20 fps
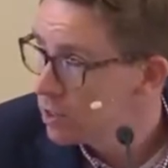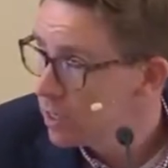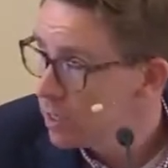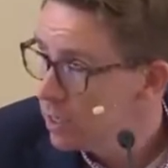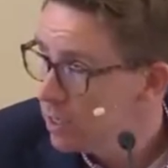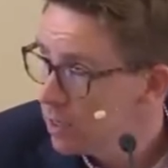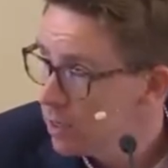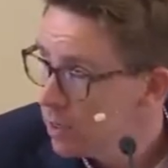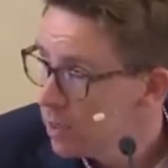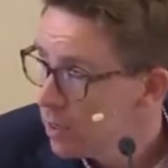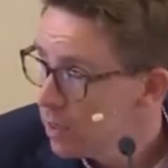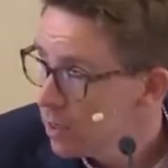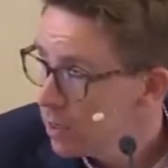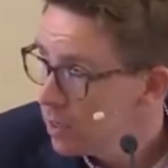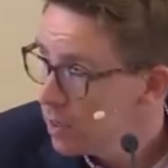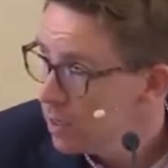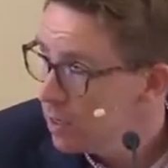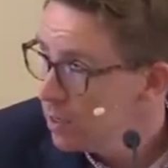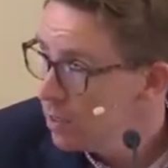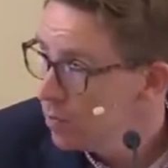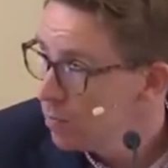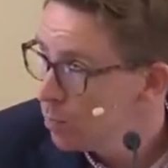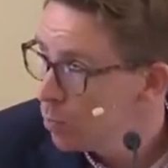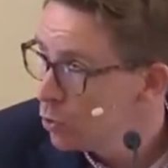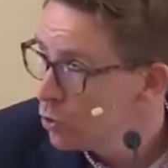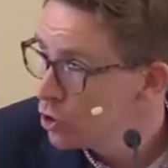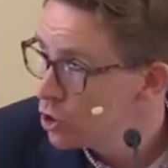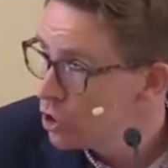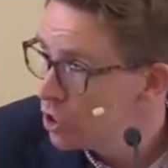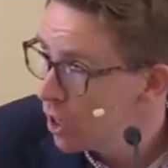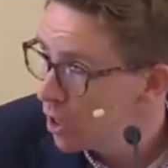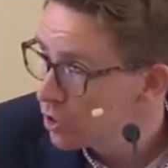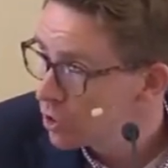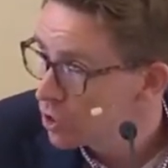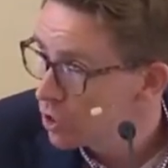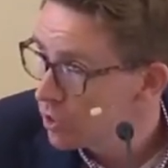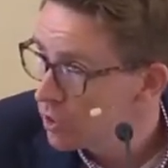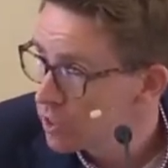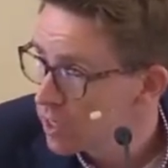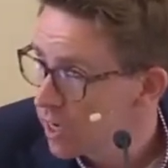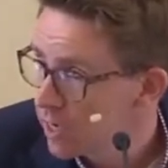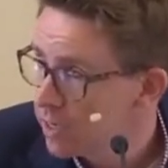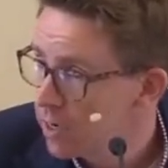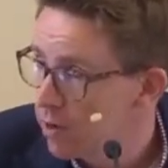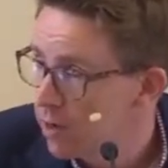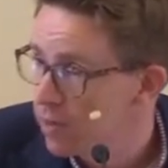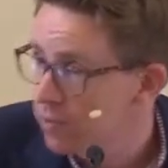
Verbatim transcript: Do you see? He puts dust on his head.